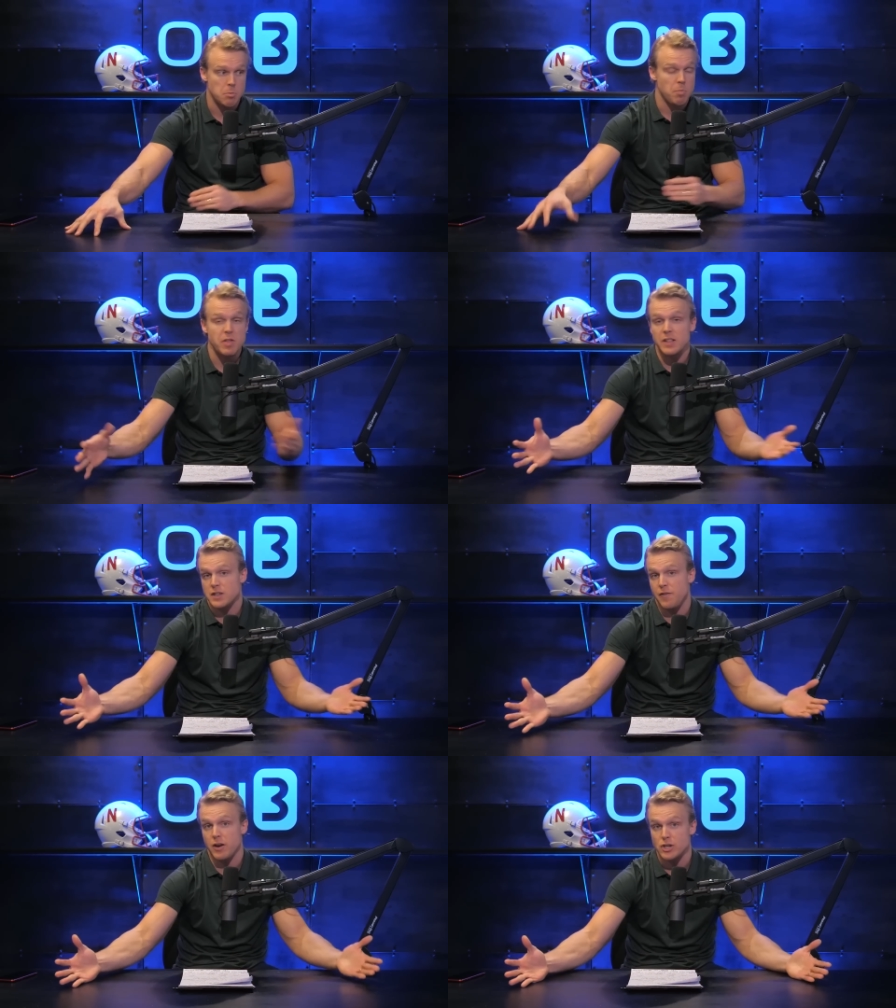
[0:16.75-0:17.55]
I think that's
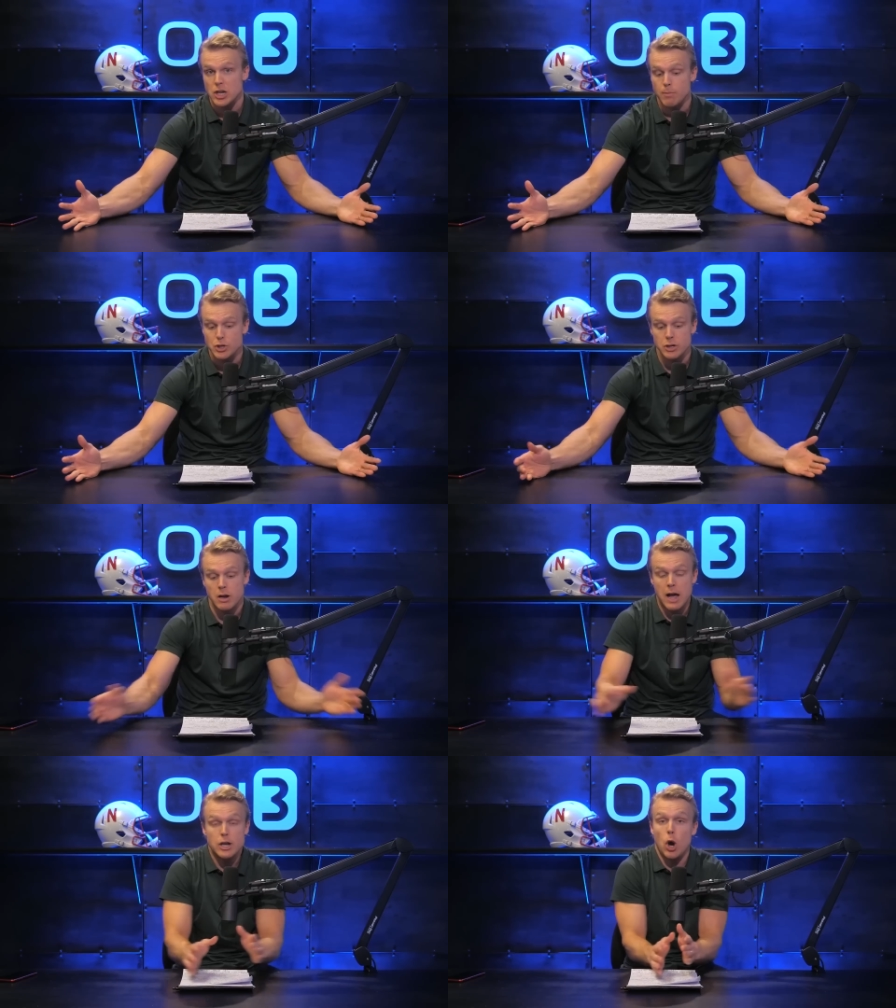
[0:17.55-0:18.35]
a fair assumption.
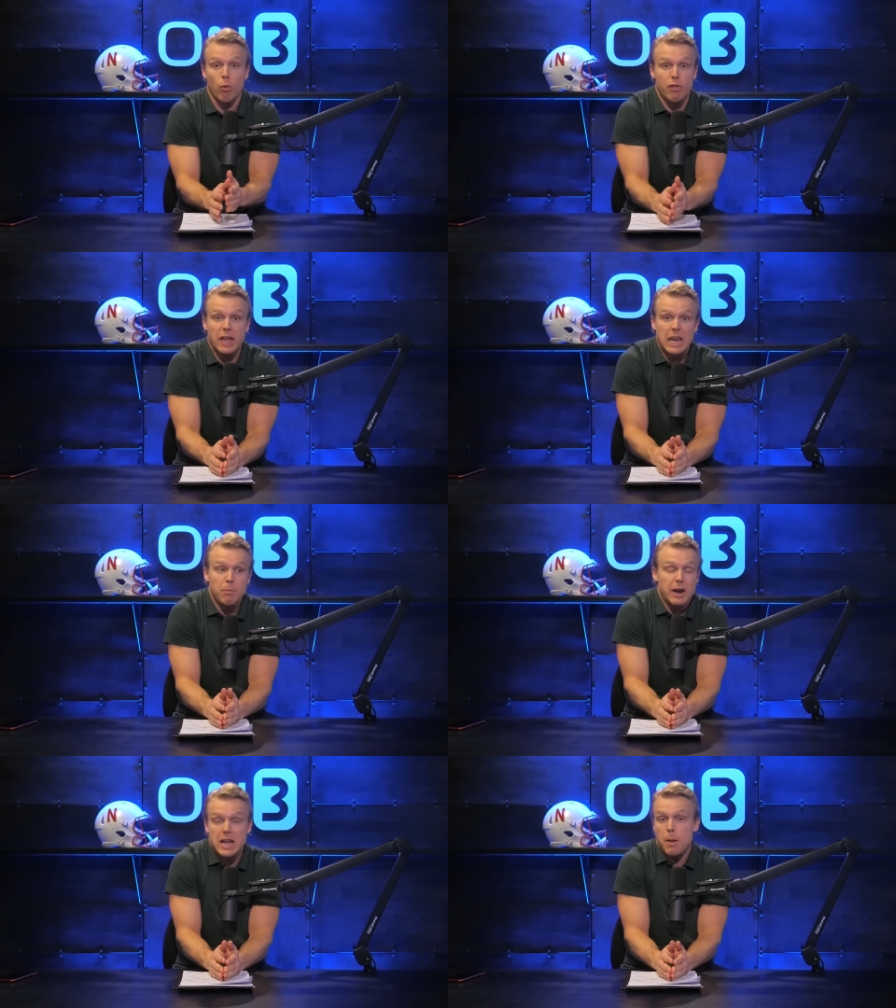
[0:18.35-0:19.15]
Don't think
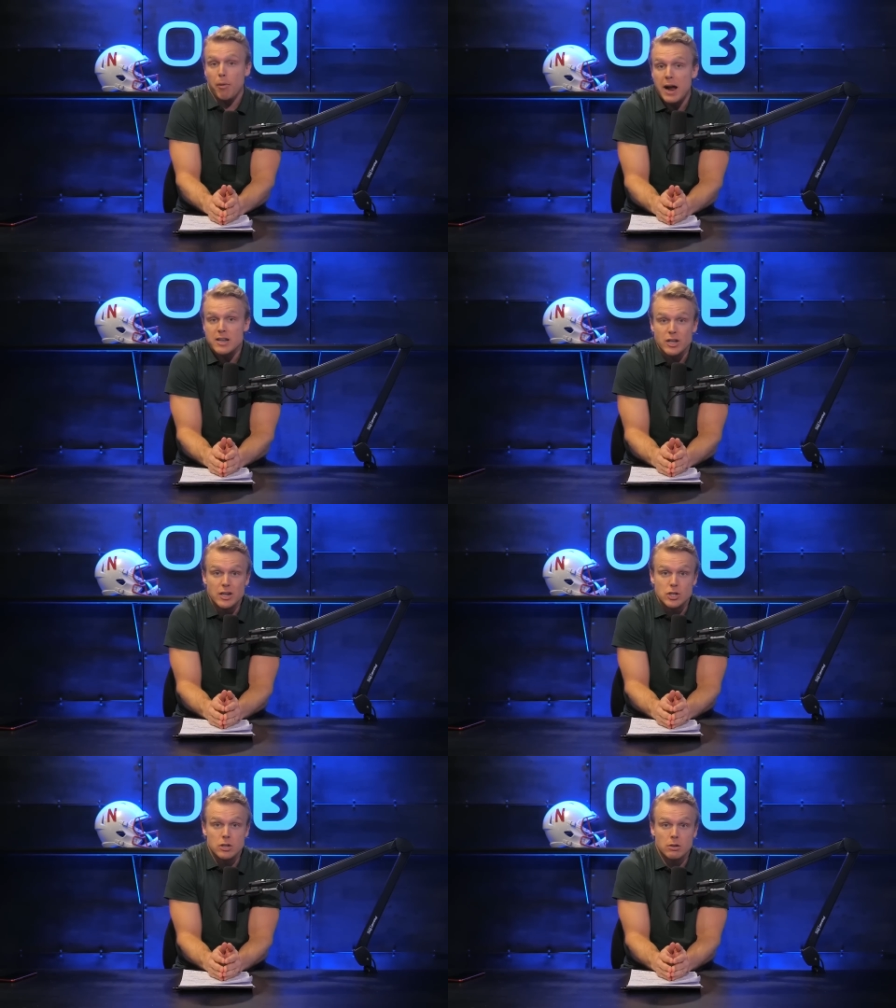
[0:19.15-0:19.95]
anybody at Nebraska
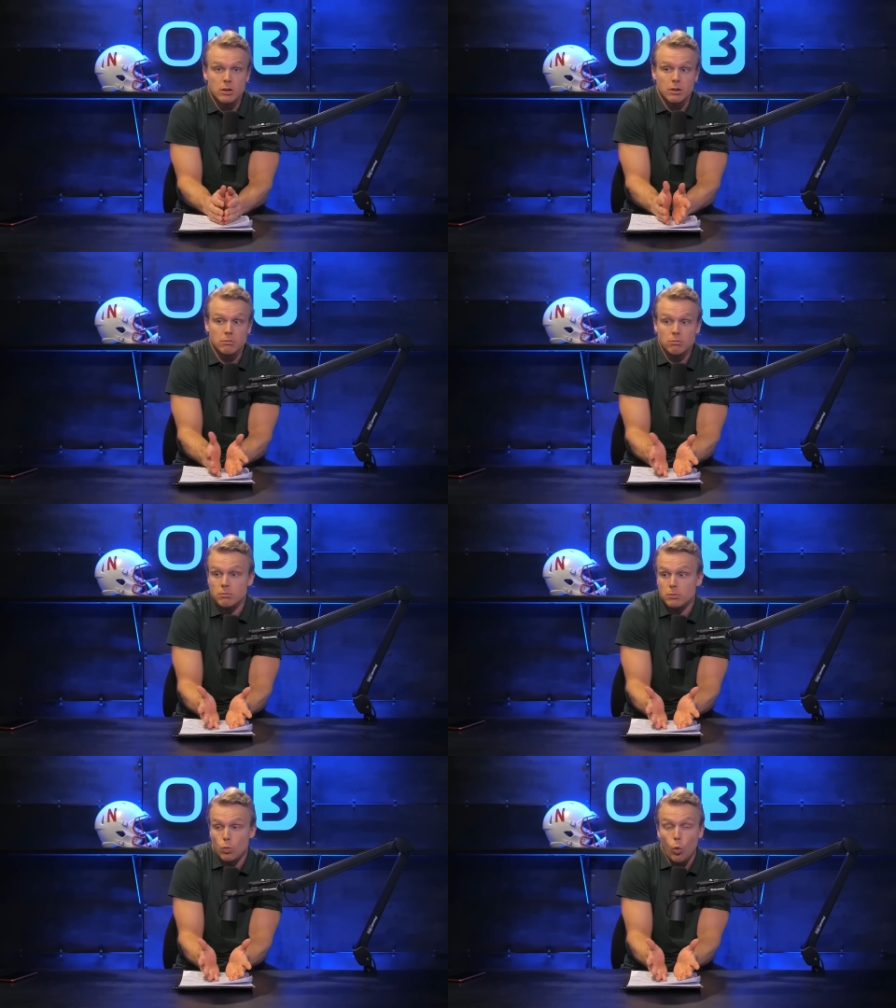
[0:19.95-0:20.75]
is
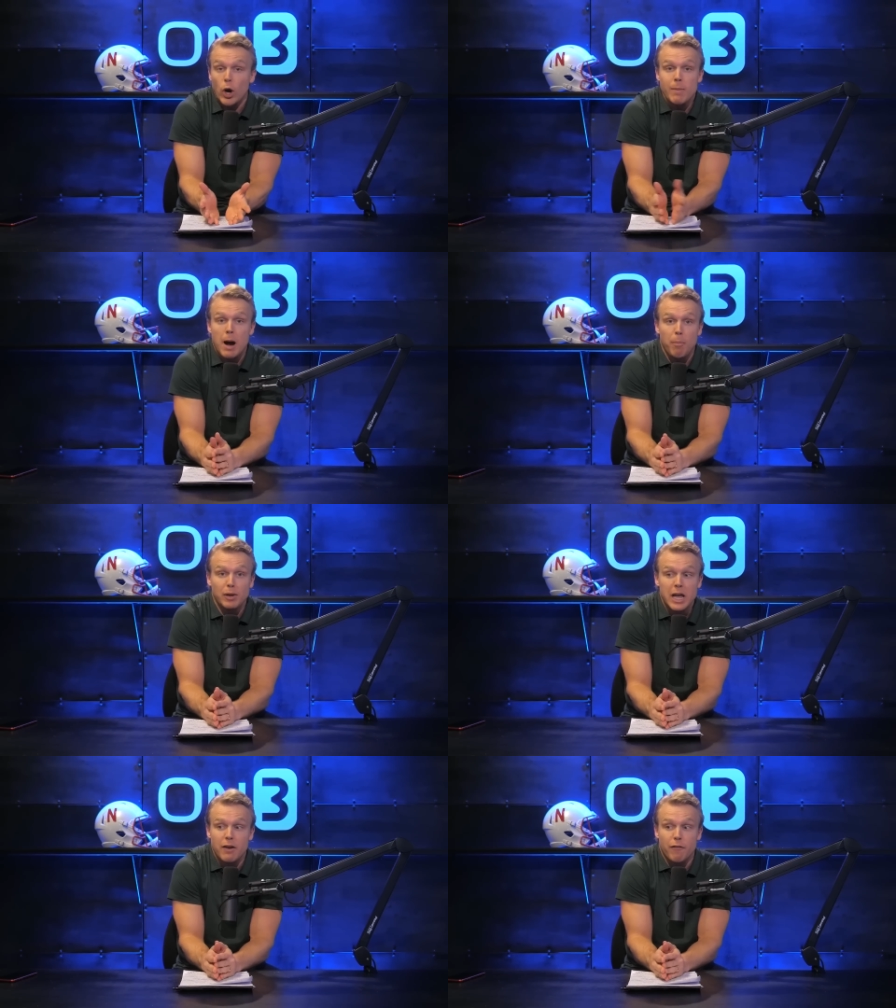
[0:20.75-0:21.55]
worried about
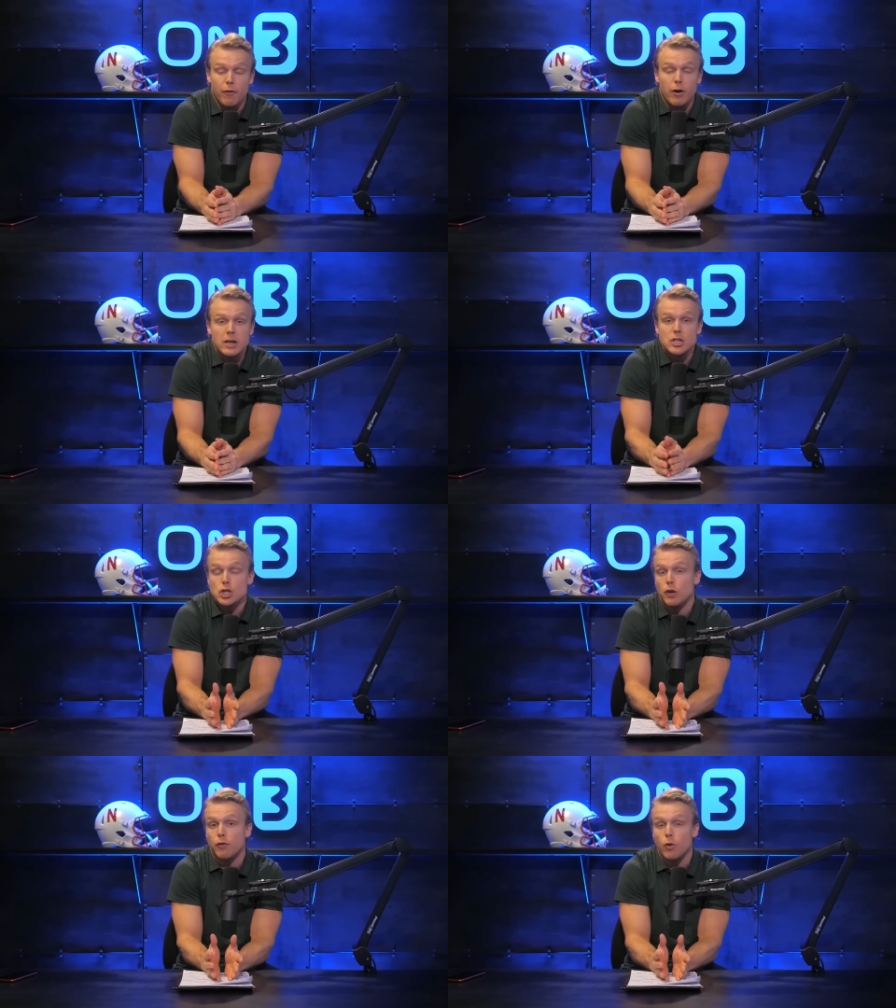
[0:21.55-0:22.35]
playing for a
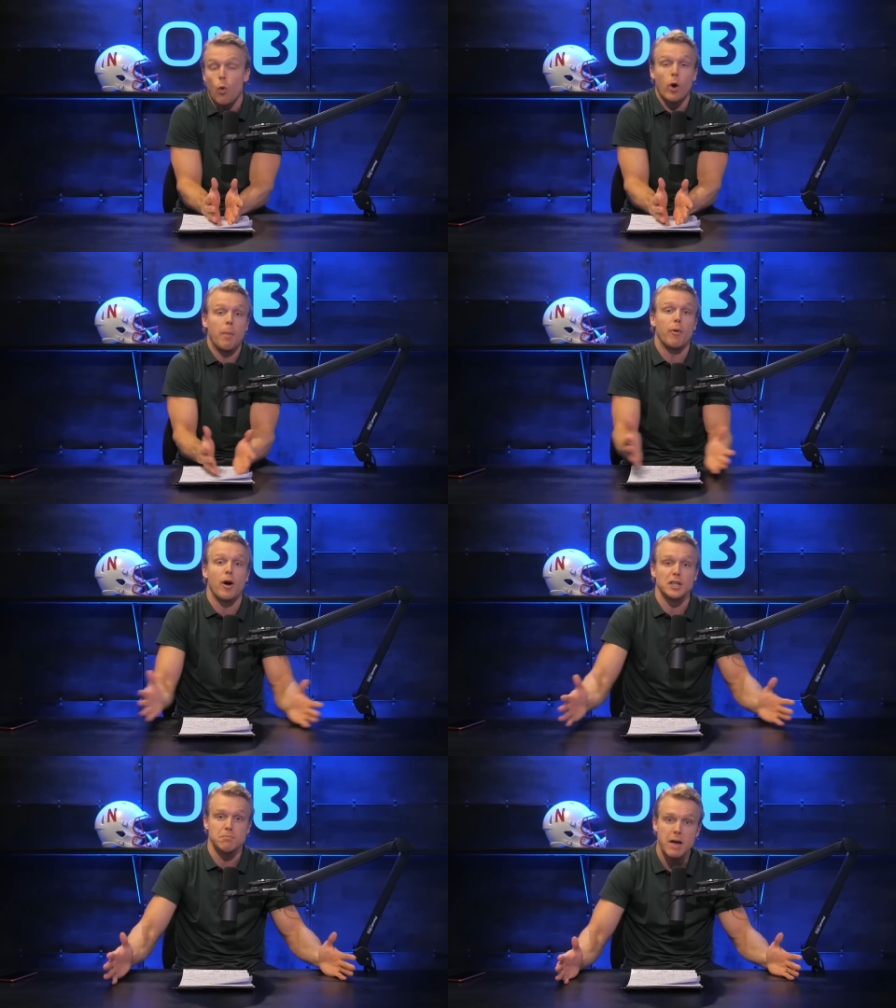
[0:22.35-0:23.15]
silver or a
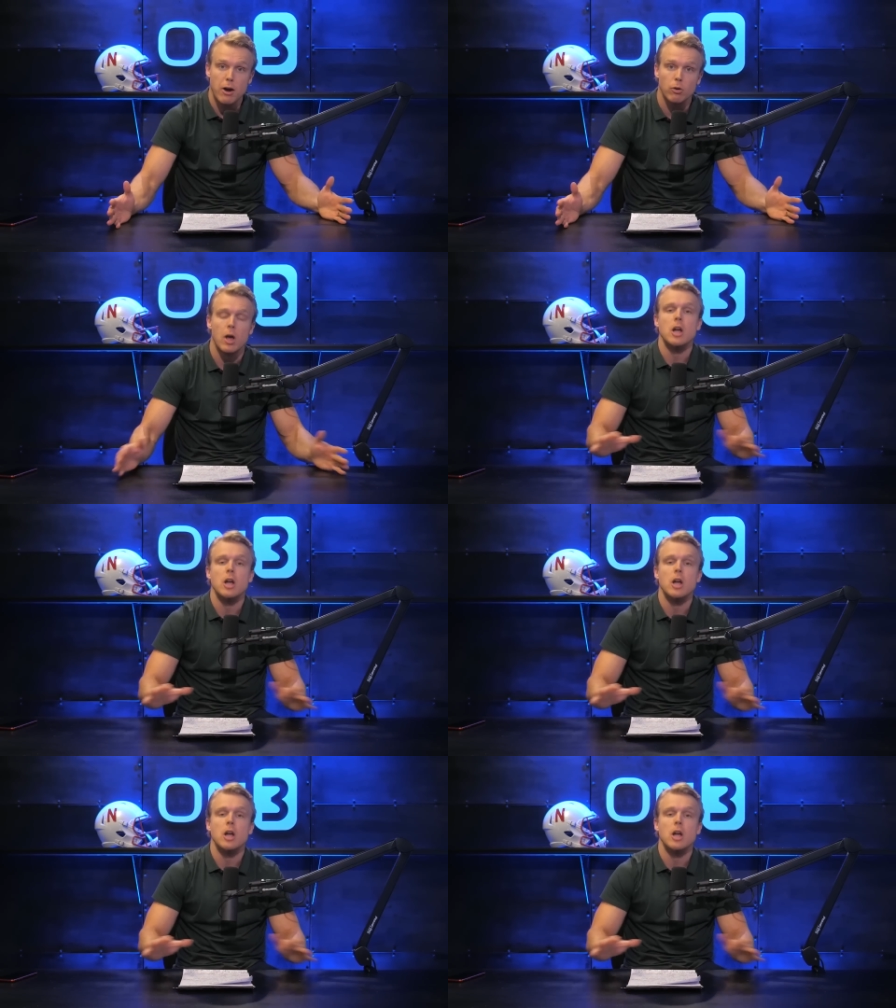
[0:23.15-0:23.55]
bronze medal.